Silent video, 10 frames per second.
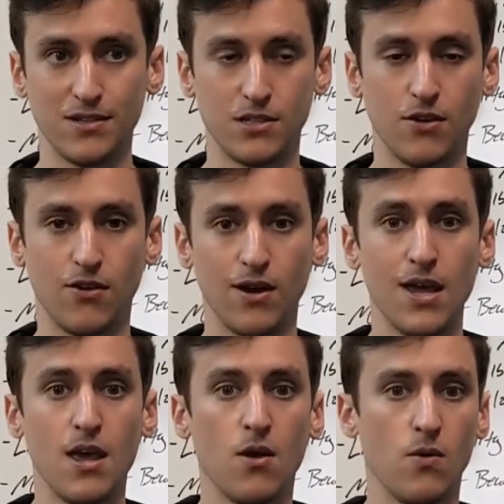So
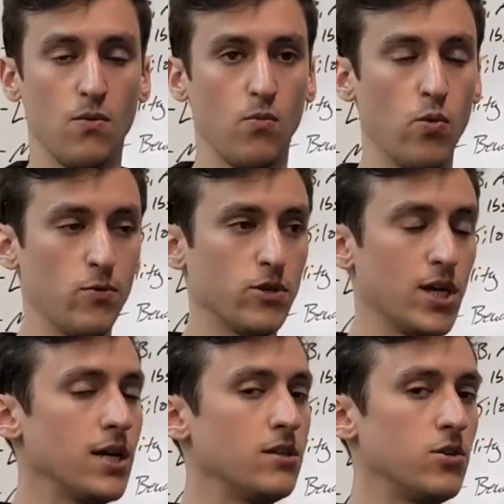what we're
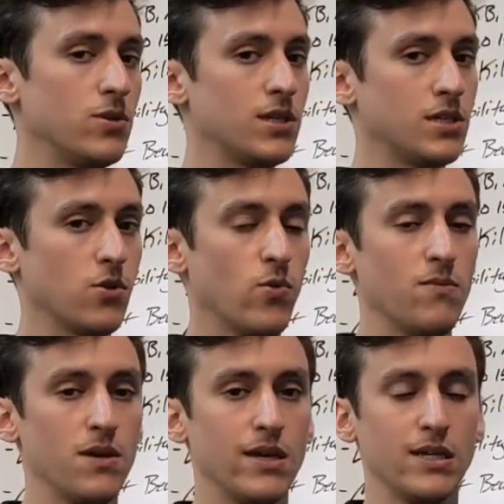trying to do with this
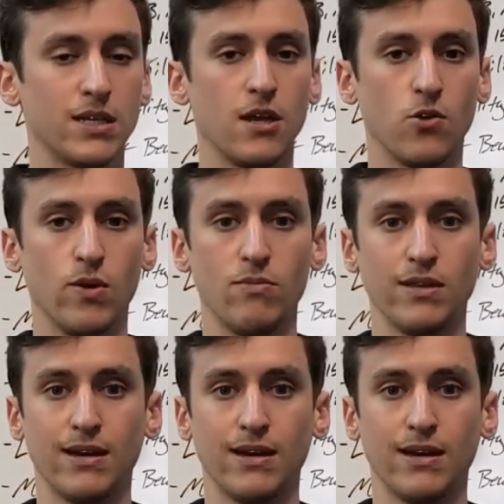equipment is get equipment